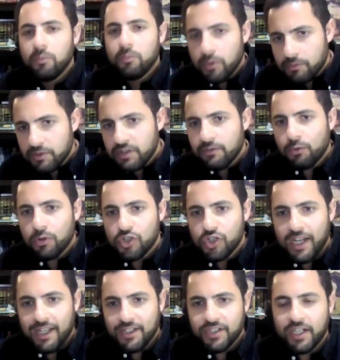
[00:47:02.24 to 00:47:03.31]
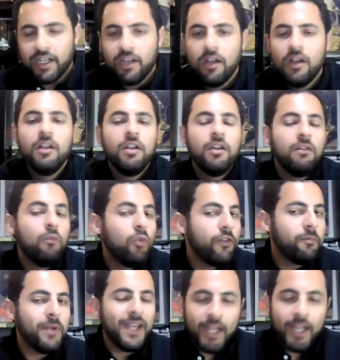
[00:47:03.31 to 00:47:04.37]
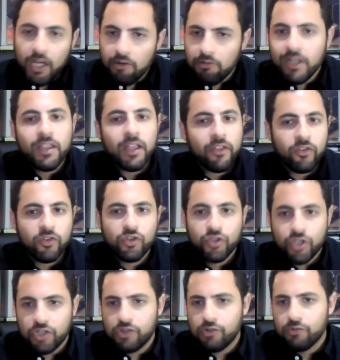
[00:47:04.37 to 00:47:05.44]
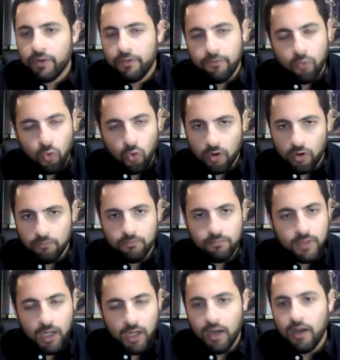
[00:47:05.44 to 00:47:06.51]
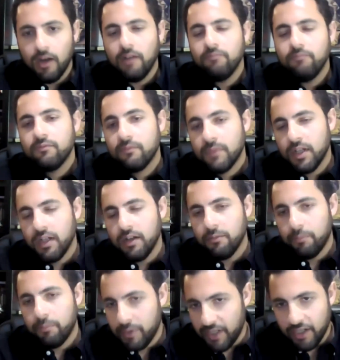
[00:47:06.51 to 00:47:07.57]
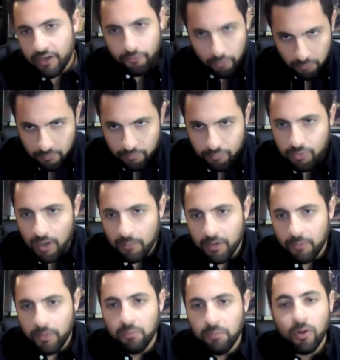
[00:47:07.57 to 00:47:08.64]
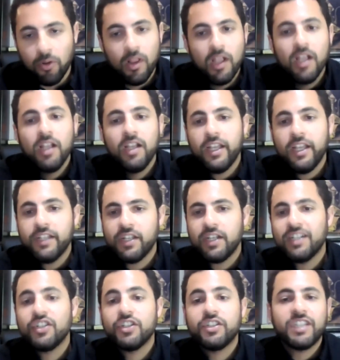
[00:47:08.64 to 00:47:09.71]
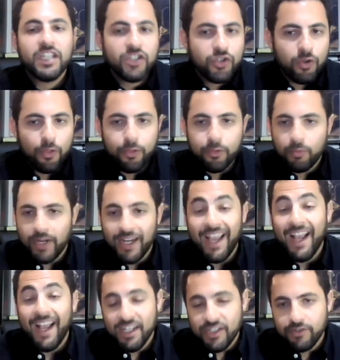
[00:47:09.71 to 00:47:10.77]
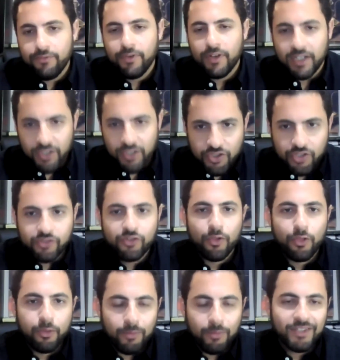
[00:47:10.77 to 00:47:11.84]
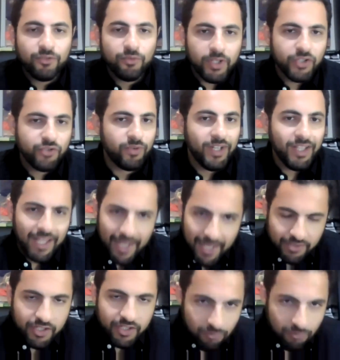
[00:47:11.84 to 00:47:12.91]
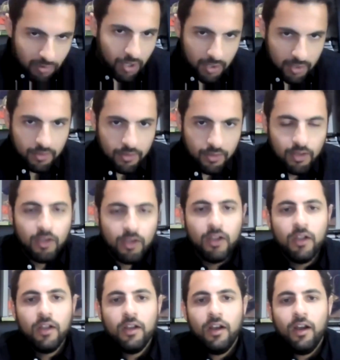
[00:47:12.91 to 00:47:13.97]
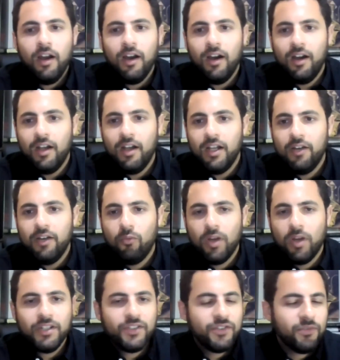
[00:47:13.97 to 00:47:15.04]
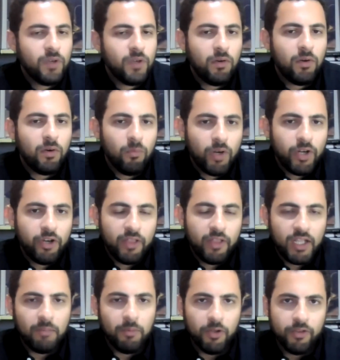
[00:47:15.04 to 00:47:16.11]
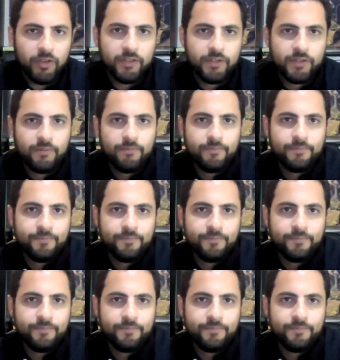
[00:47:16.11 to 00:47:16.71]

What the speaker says: We received a question asking, we've been hearing that the judicial reform, been hearing from prominent people, is an existential threat, as of an existential threat to Israel as Iran. What do you think about this?